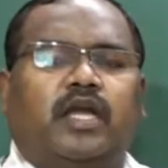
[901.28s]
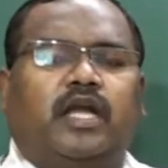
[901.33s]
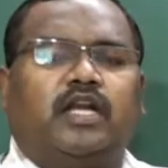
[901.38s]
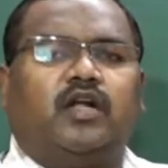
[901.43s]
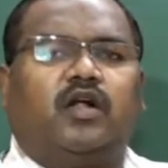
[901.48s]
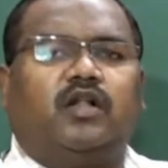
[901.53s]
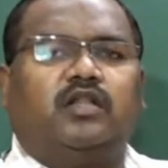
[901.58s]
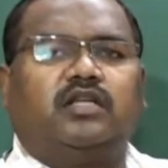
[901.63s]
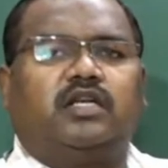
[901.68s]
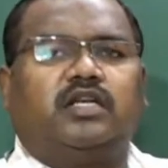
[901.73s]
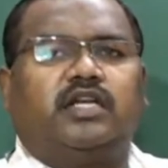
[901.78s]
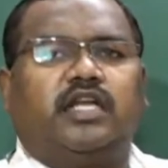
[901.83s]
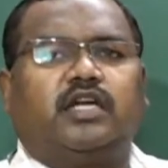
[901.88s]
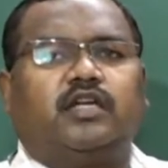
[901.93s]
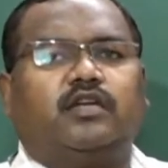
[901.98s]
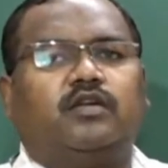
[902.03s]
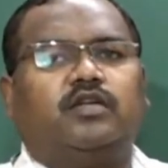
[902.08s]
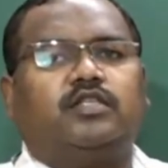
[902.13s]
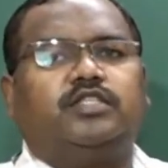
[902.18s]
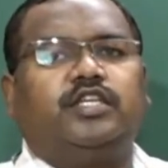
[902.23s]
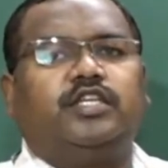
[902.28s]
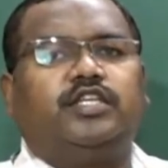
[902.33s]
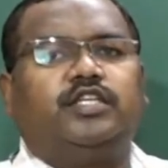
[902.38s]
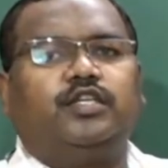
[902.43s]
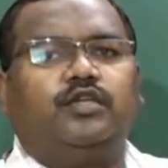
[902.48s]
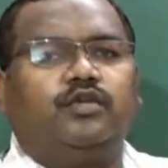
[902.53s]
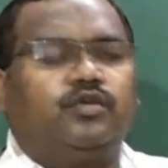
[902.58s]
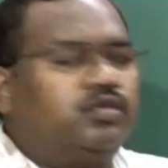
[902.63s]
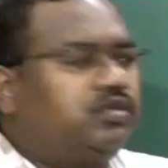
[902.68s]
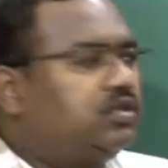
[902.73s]
and all the technology
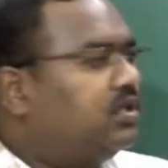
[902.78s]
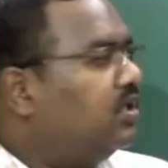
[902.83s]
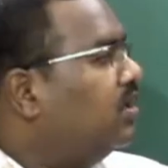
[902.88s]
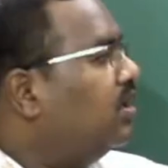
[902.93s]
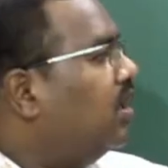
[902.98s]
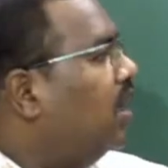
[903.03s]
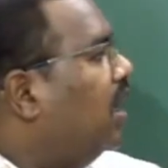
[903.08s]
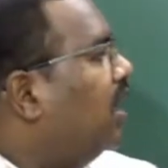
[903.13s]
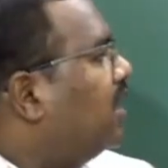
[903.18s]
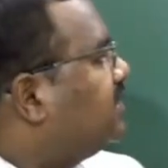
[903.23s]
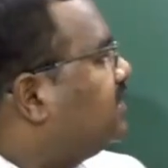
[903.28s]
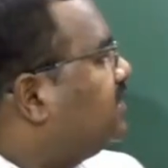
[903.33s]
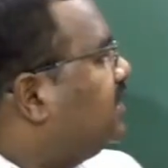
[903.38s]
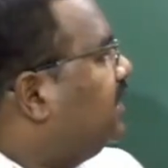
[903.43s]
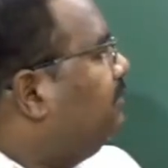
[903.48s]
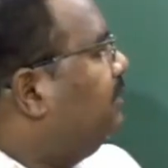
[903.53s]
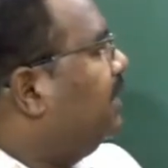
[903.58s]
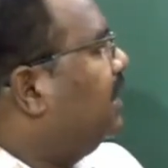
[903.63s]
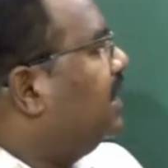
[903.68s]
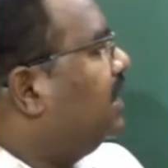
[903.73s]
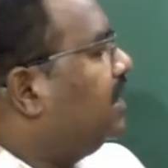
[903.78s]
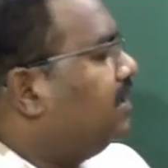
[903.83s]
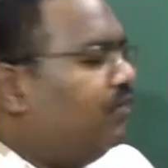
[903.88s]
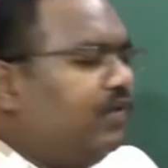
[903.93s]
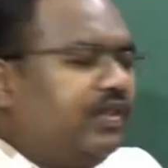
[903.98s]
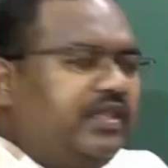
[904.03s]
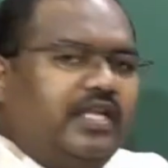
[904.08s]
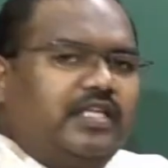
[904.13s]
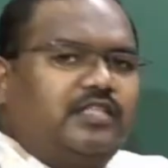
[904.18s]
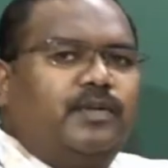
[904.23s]
used are similar
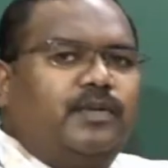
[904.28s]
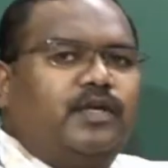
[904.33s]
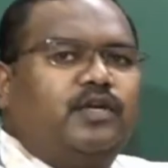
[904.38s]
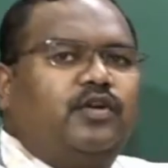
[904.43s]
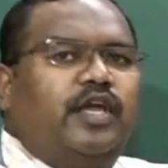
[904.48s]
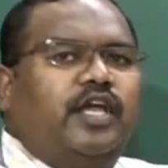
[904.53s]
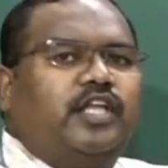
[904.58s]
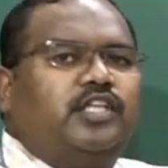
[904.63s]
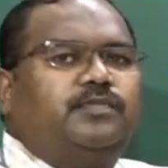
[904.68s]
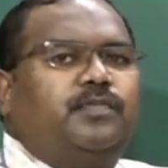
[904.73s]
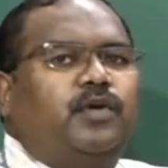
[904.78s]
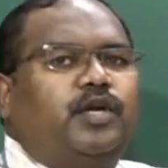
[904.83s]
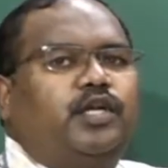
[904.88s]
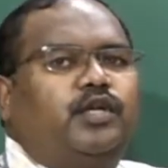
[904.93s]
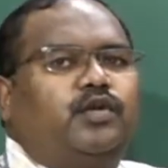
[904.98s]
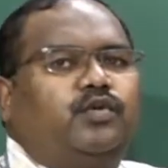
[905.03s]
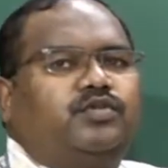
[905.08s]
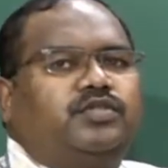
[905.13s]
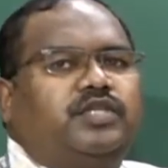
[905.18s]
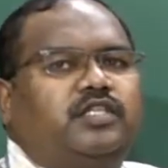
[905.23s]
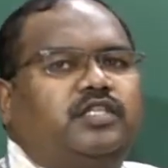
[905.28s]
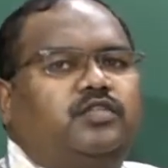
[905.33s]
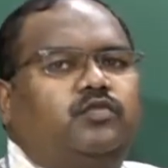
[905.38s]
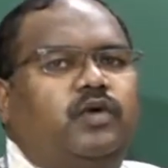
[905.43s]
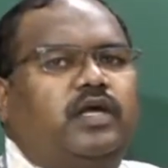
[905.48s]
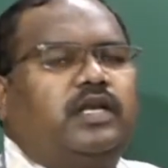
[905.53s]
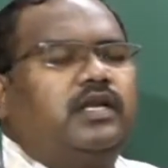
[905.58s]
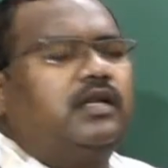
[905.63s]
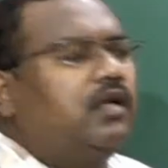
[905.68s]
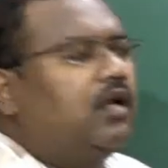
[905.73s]
with respect to
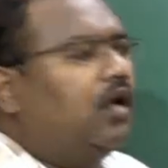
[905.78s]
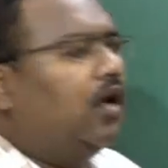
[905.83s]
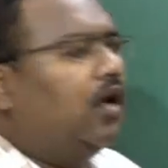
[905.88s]
H.261,